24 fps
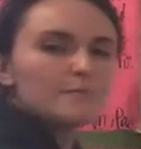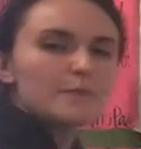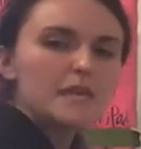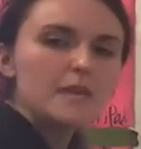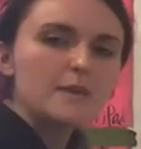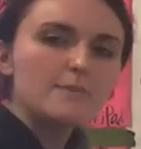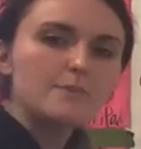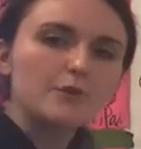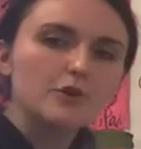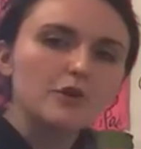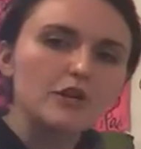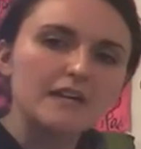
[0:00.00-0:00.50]

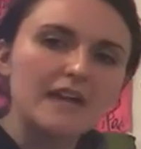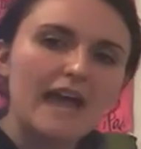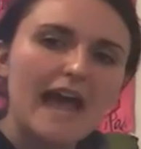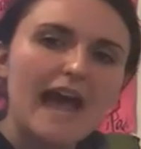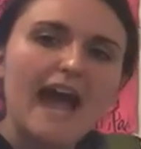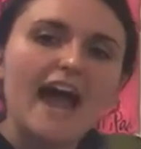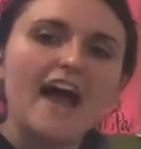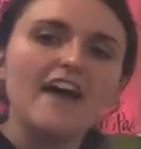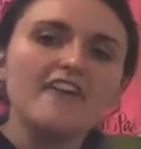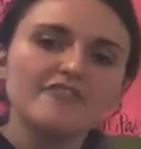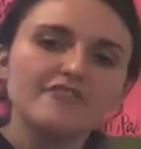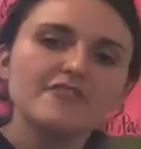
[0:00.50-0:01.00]
people could
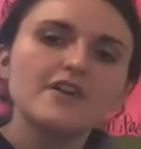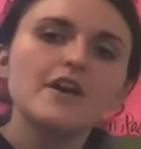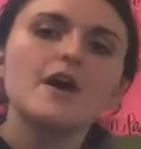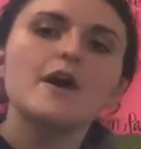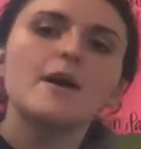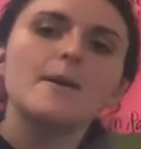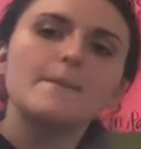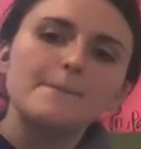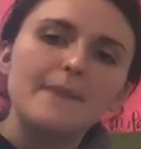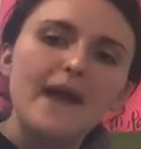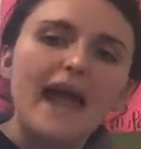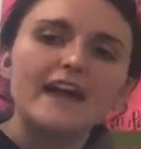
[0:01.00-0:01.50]
have
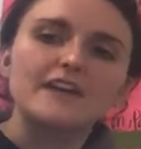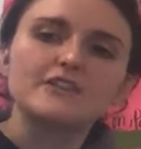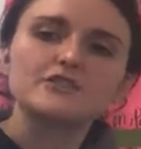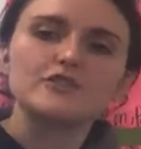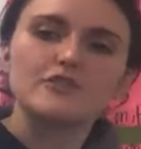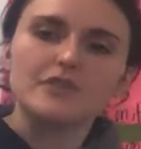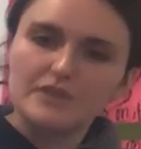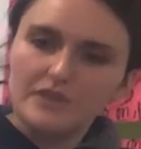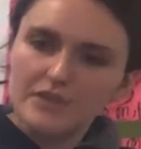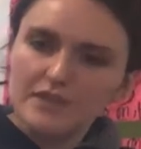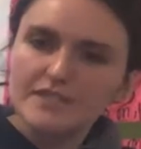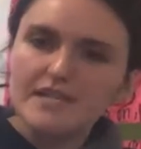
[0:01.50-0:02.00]
back
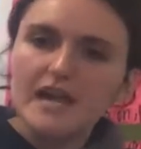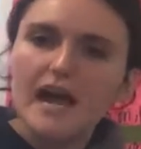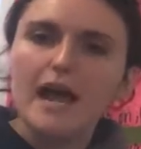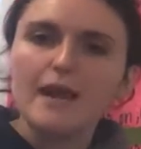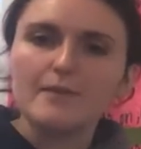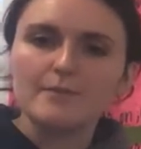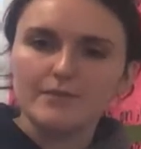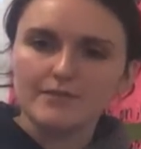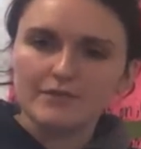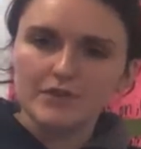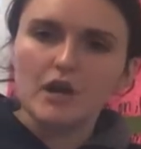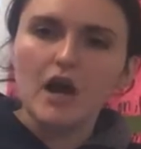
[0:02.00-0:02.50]
during the time
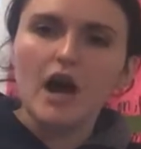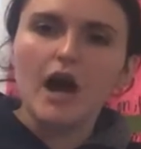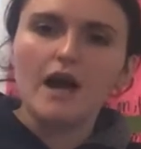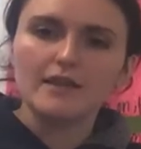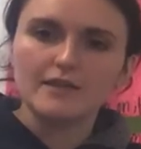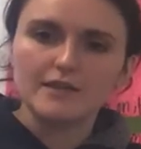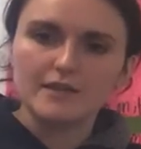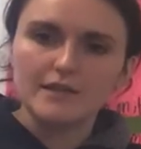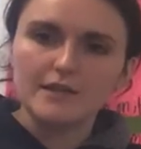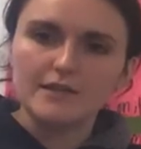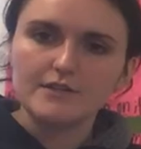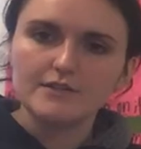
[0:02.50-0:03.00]
of the
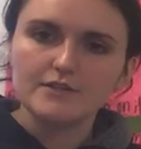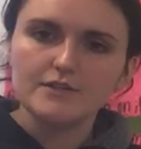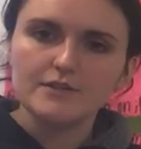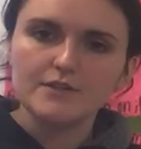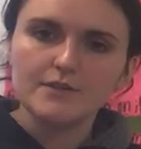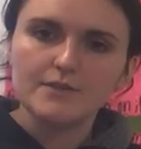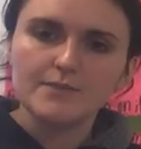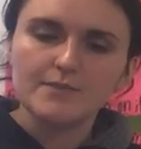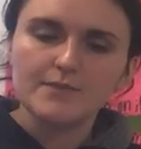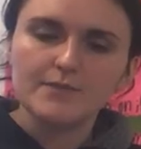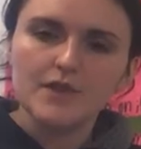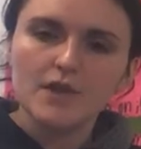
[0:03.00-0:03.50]
colonies?
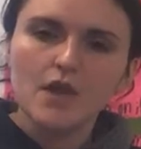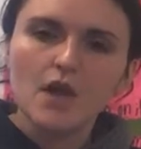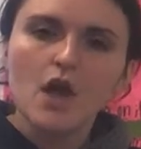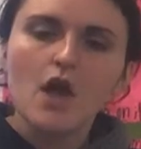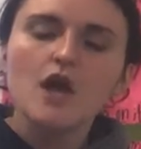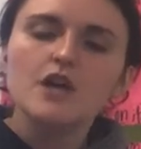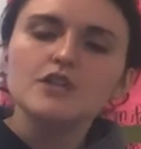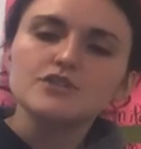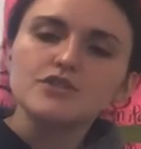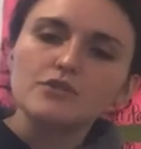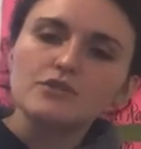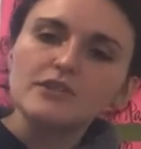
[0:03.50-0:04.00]
So
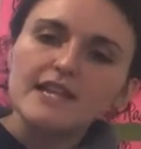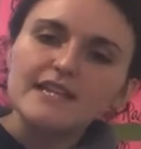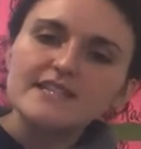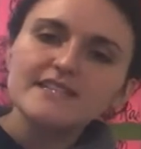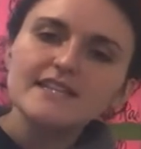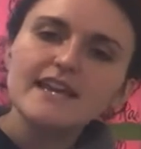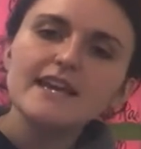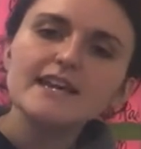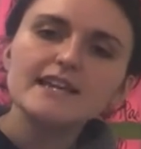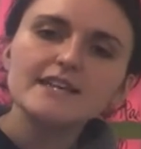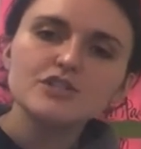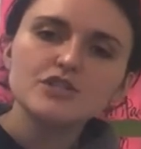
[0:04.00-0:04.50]
let's get
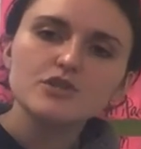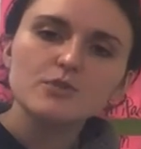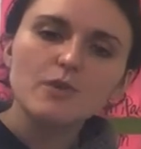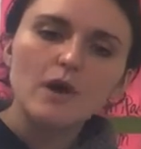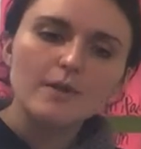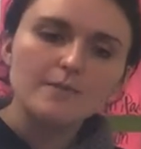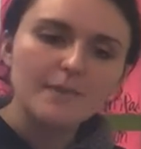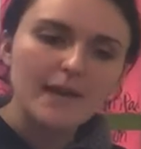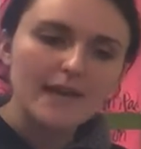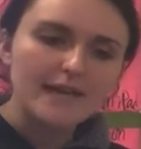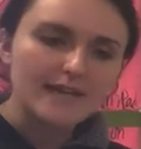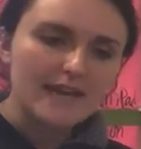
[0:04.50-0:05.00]
into our
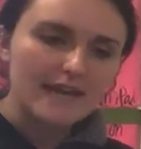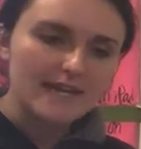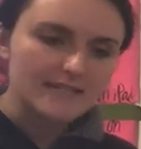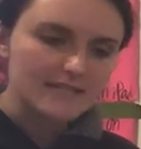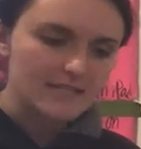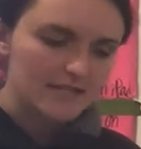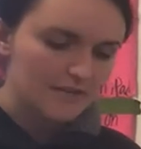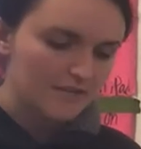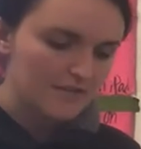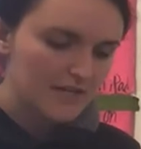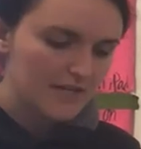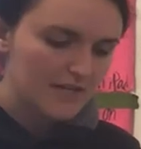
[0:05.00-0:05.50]
main
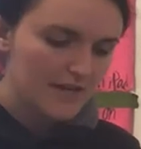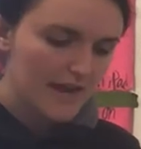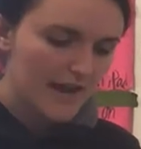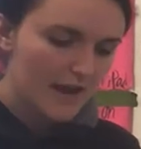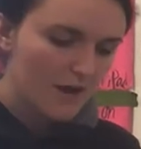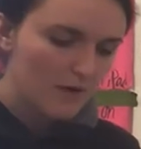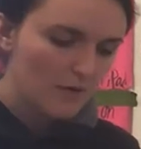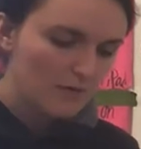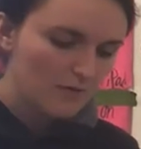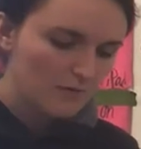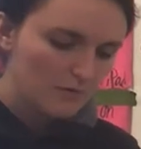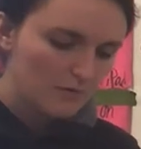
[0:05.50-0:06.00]
activity
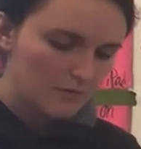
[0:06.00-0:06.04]
now.